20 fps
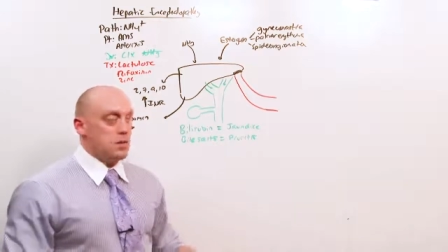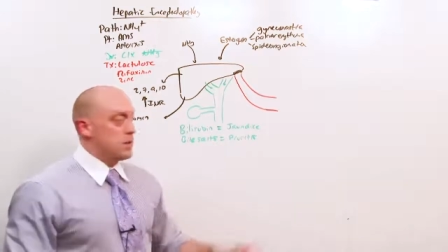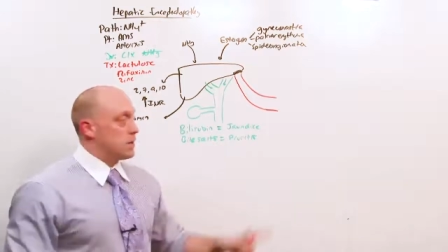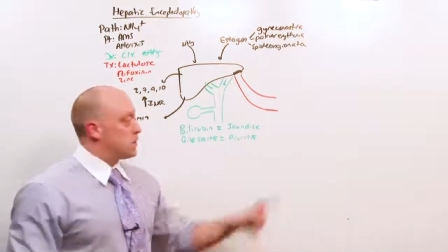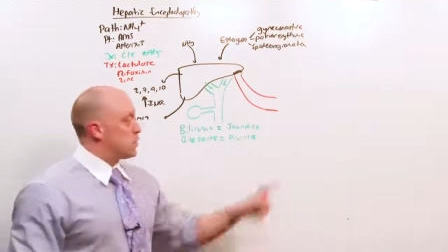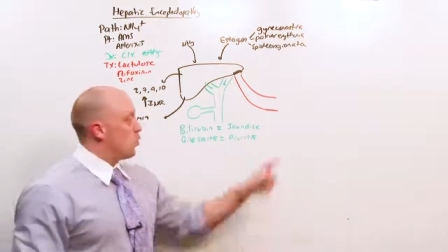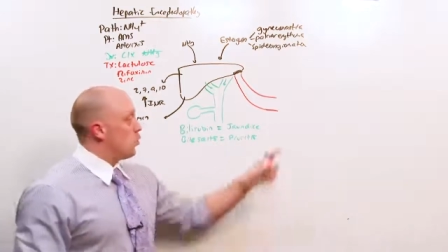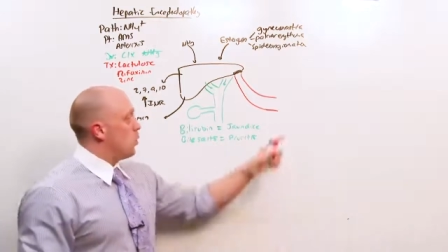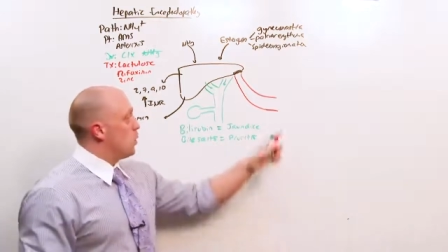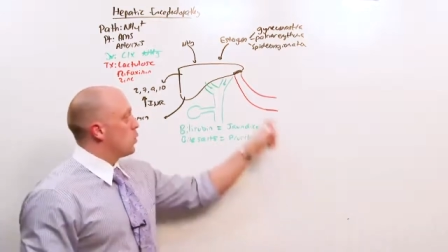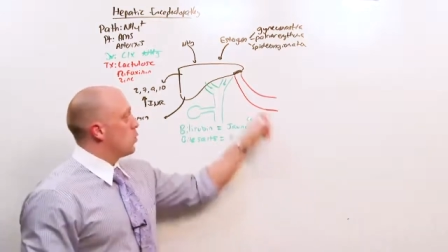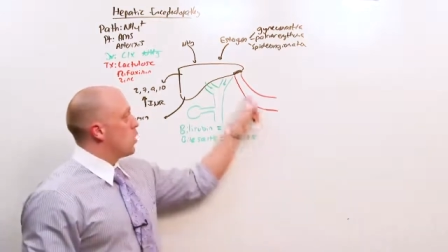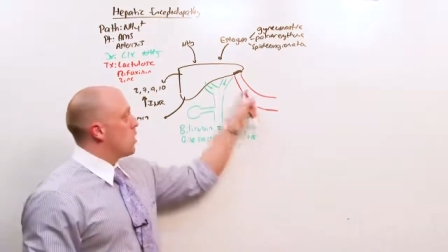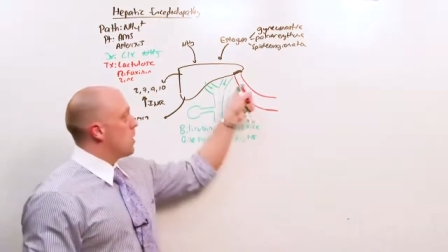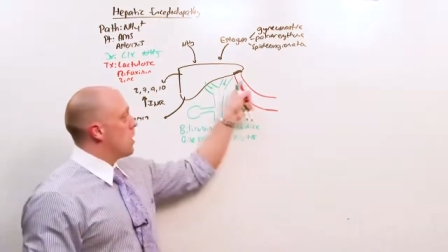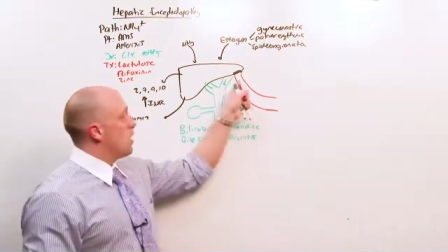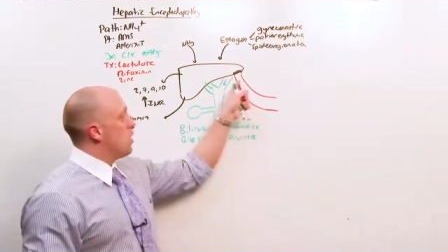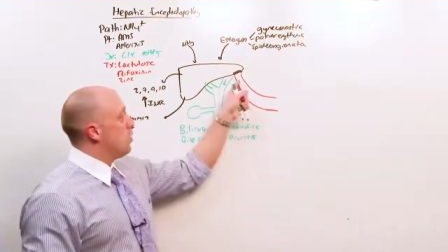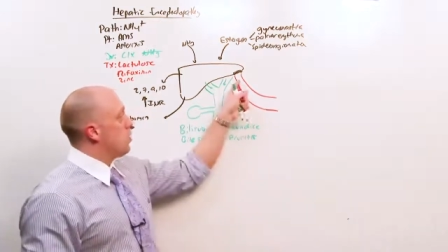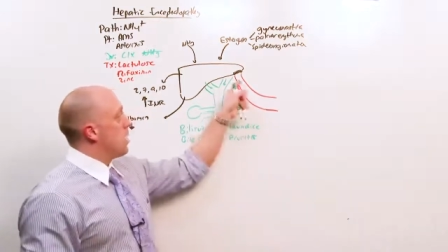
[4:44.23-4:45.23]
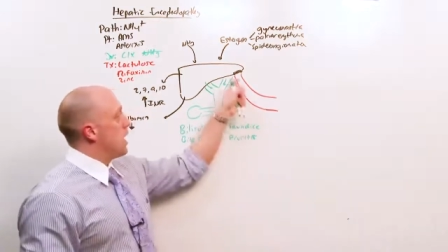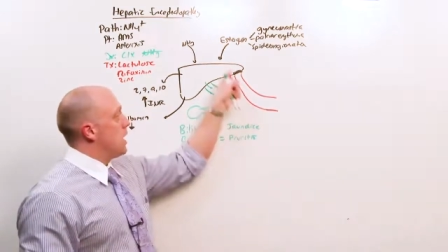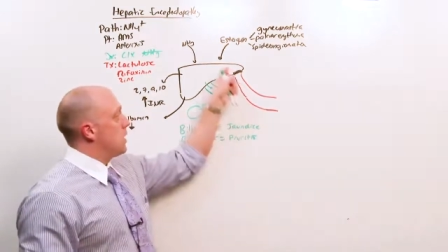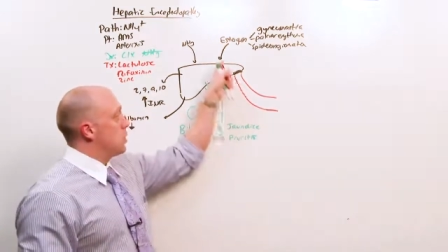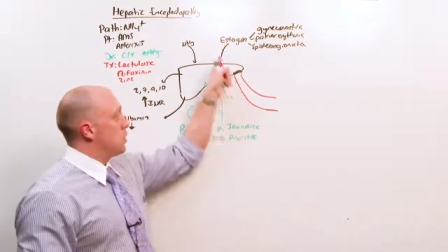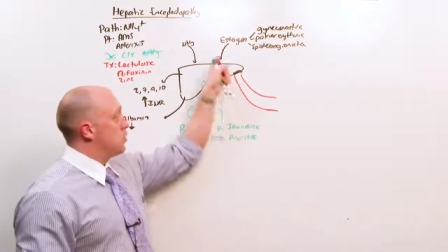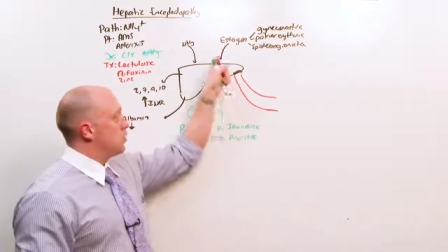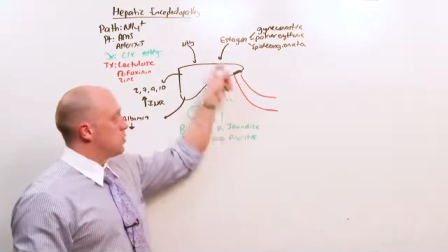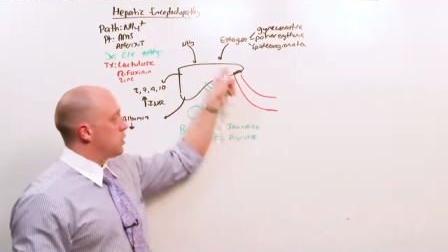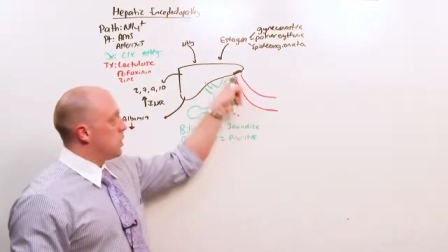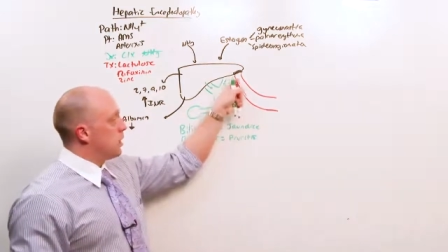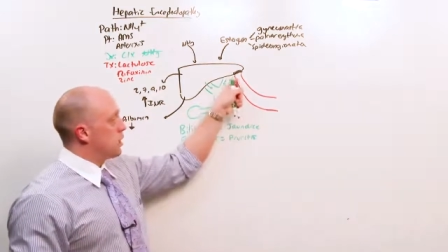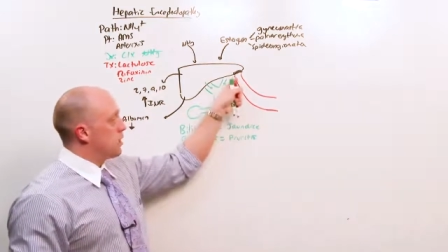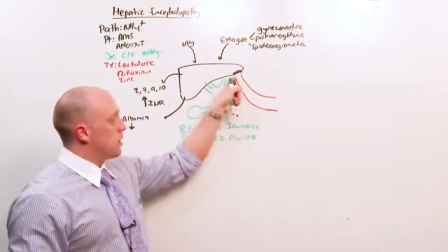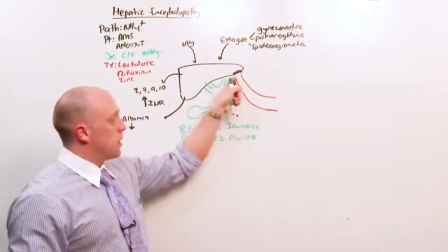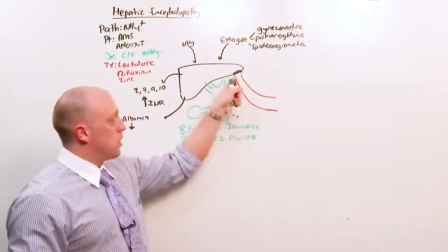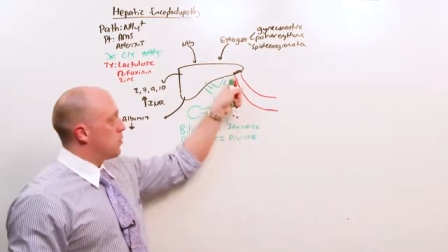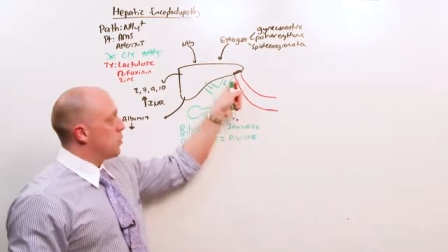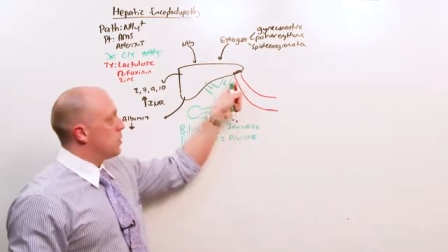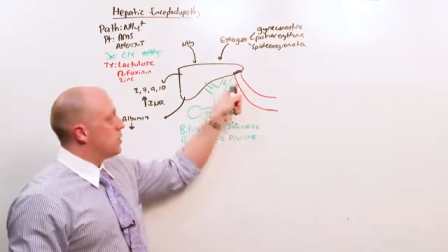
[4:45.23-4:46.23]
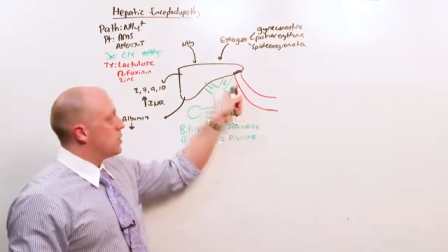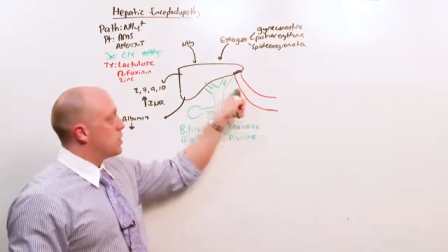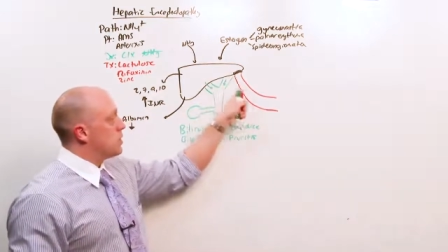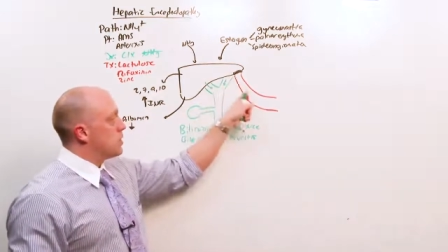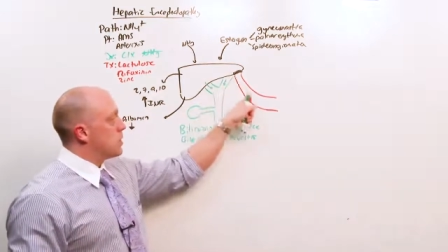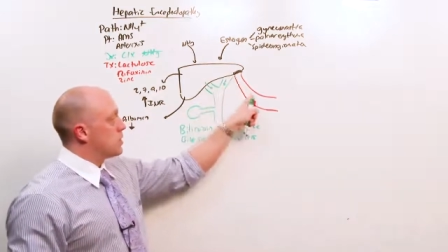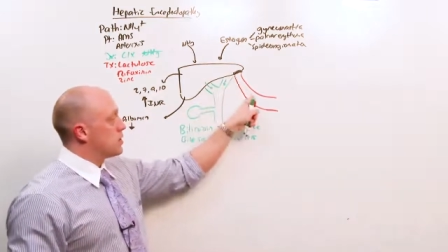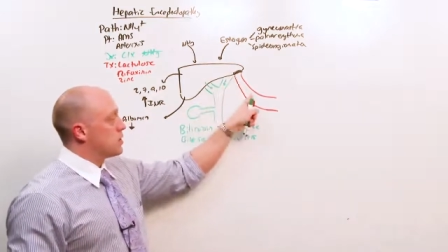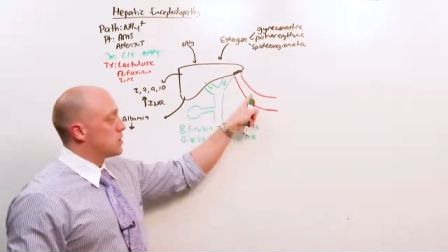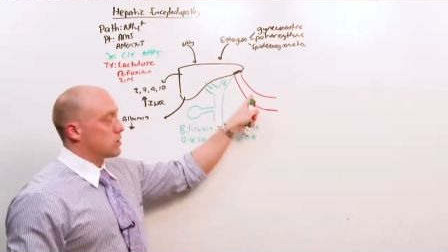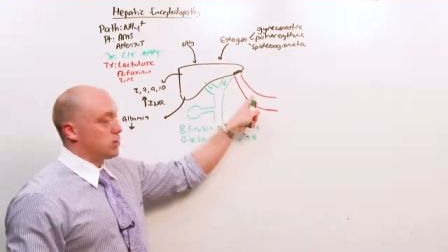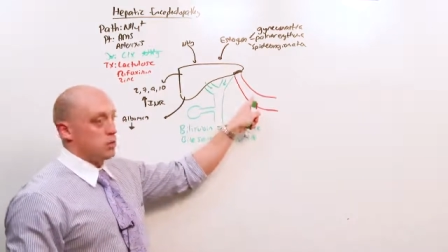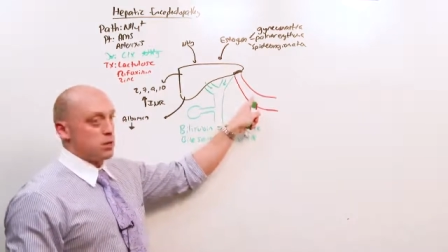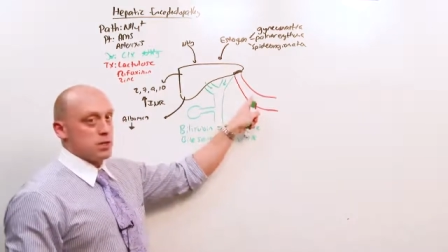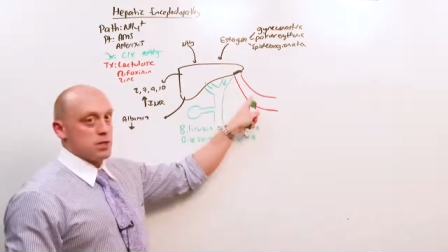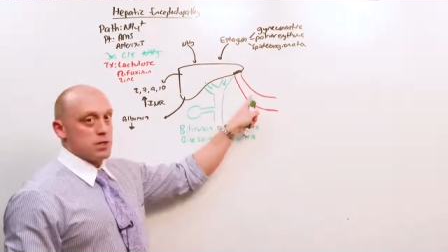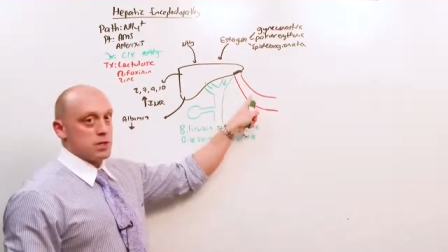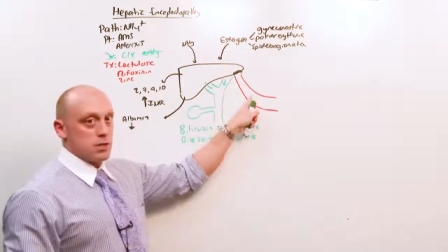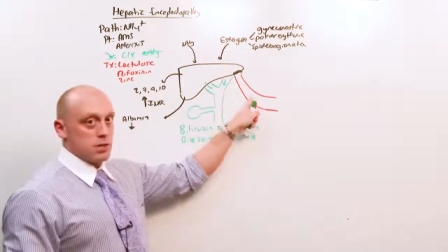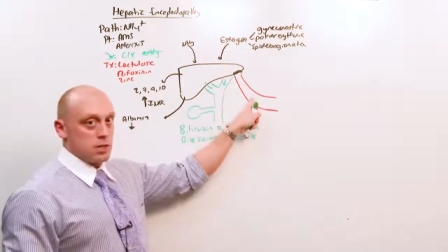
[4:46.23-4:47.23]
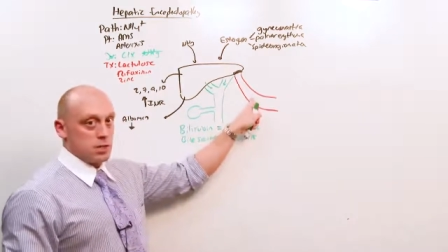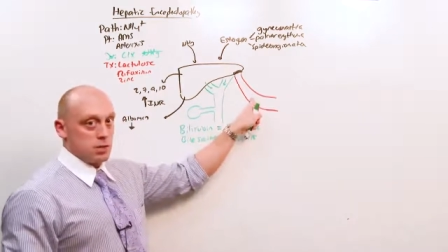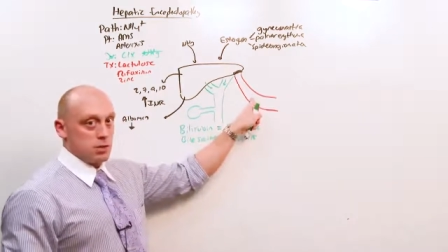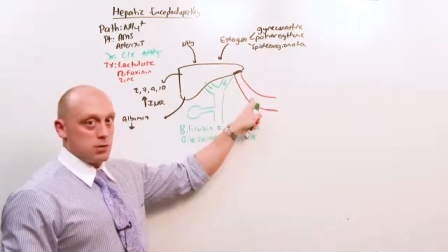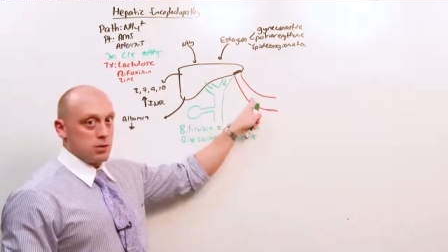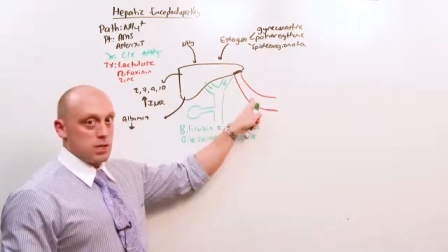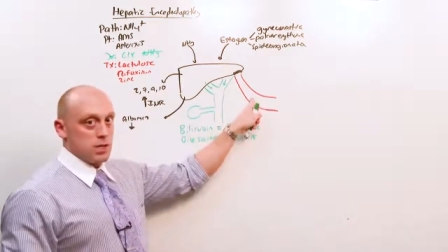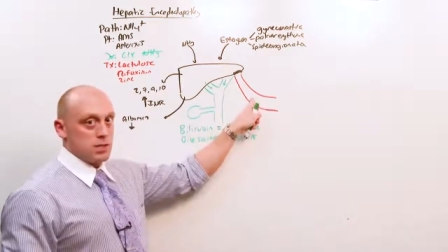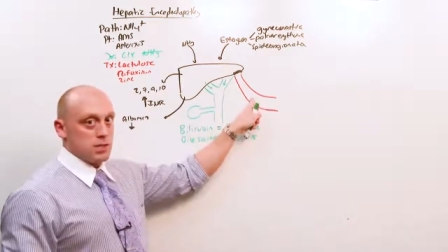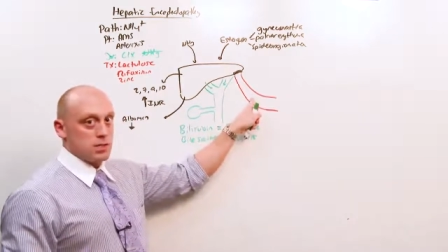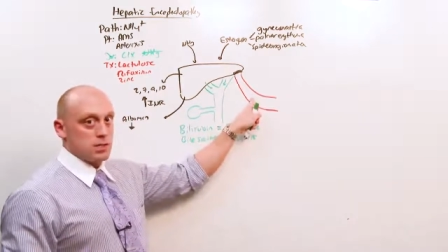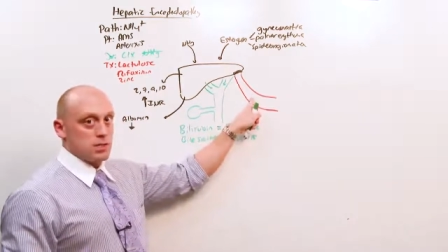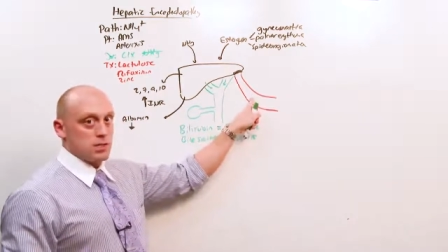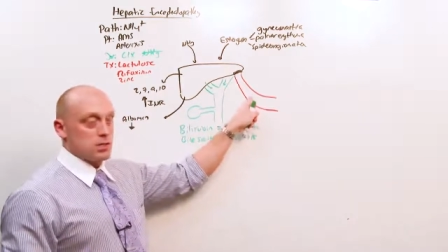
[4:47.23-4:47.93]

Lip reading: it's the one way out, and you plug it up, this is going to increase.